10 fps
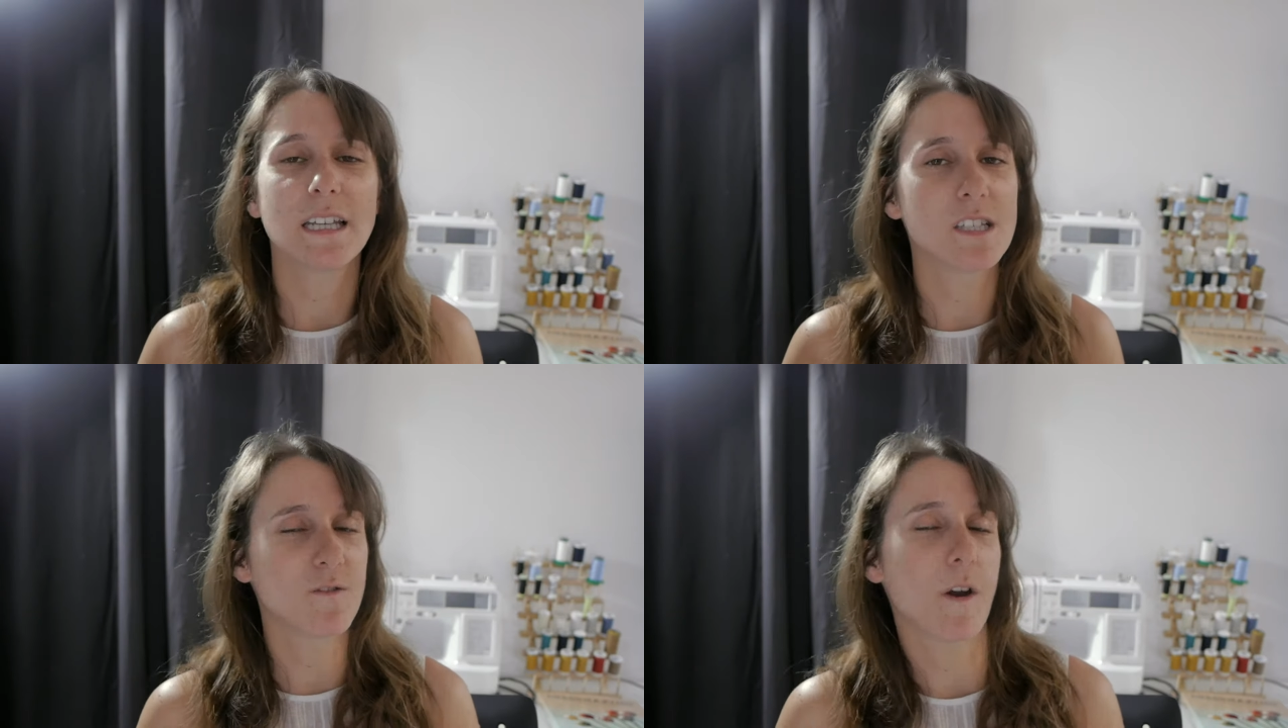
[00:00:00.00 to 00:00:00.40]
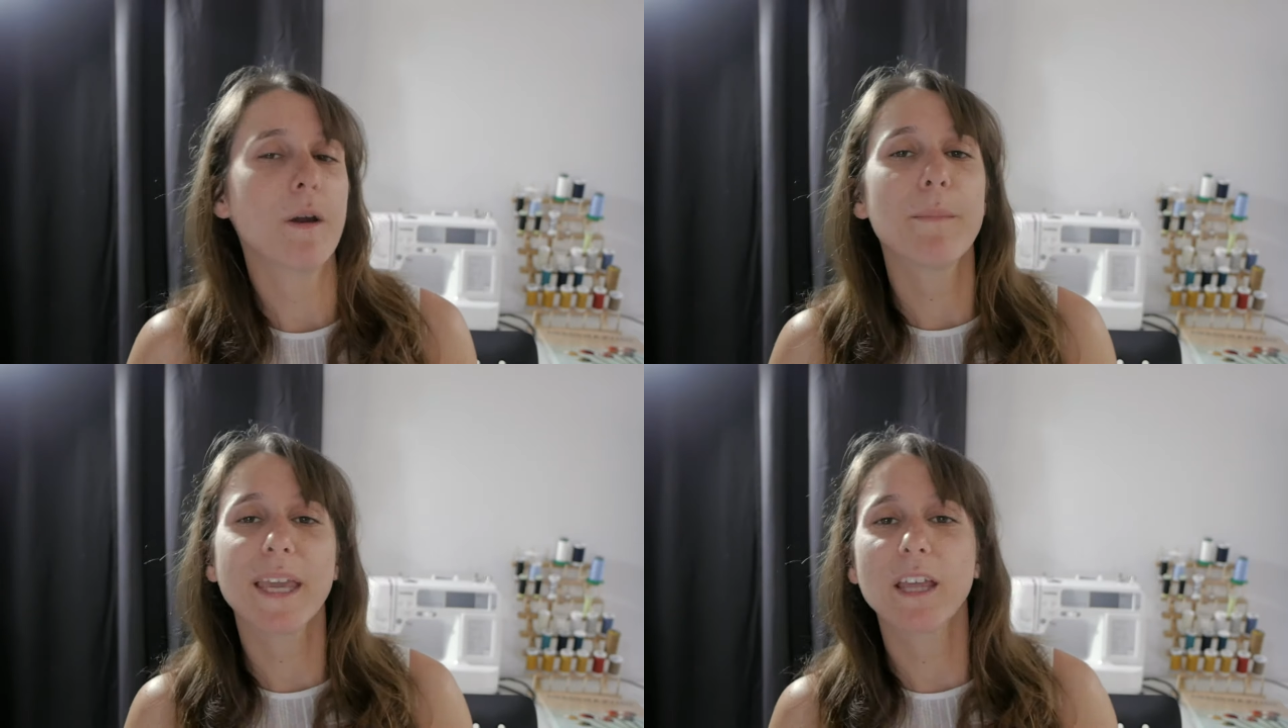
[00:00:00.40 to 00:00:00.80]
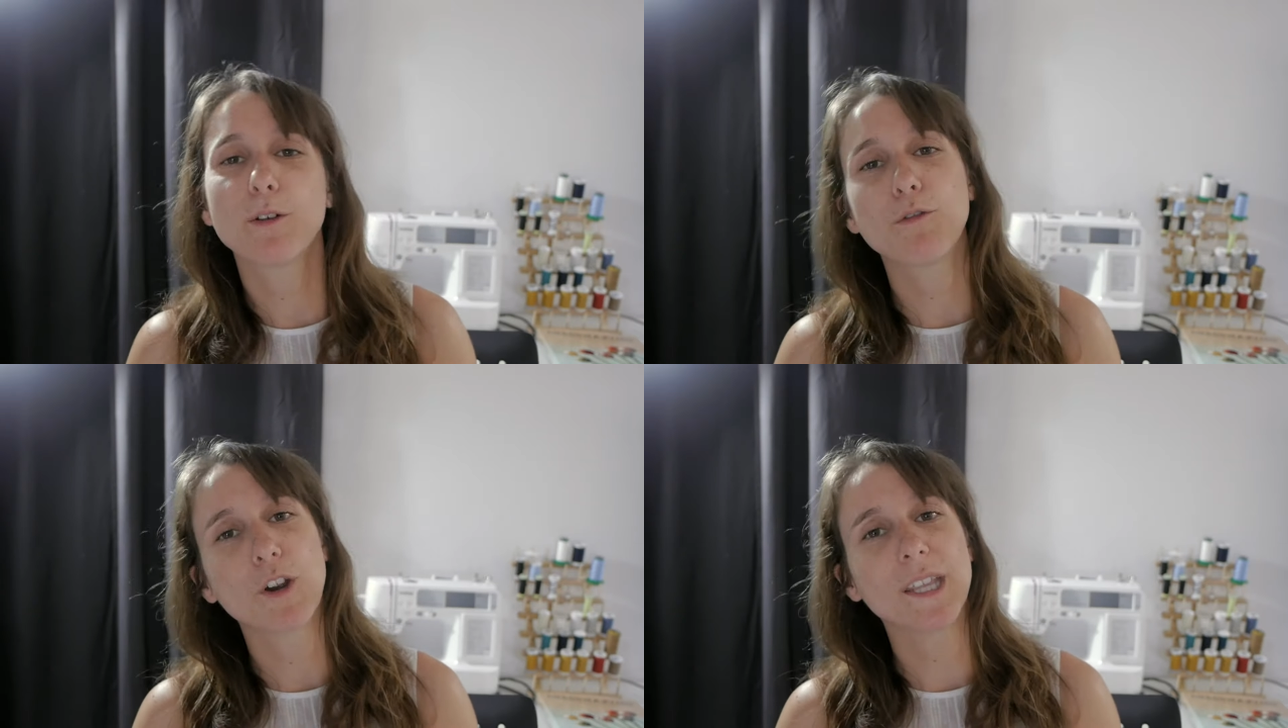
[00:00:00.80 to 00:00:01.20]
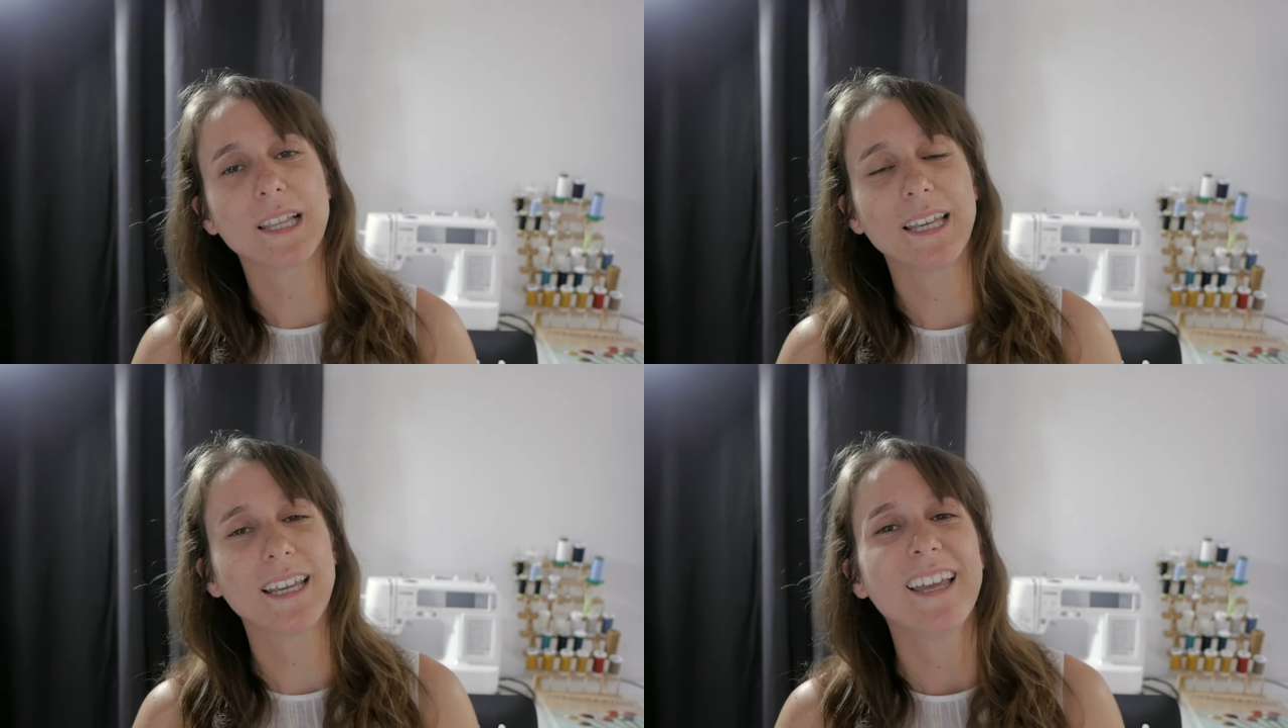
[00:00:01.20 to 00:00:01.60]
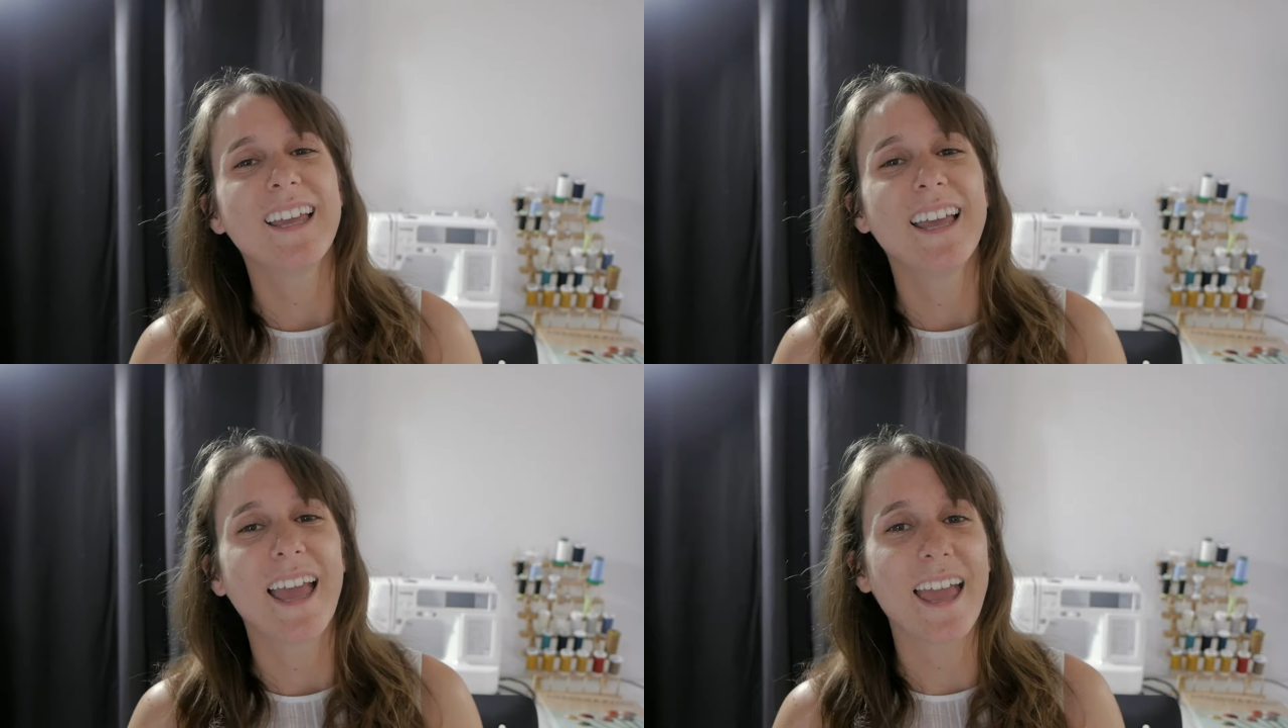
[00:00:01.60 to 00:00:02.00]
It's very beginner friendly
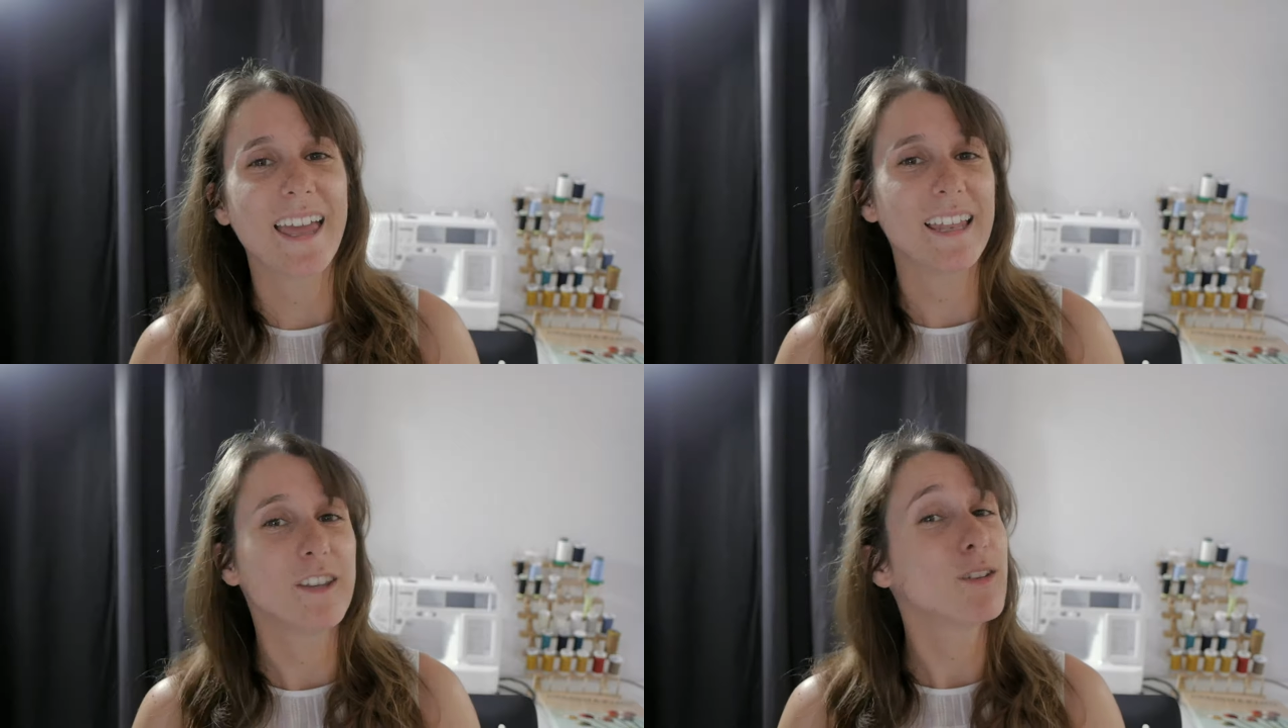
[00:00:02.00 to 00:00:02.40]
and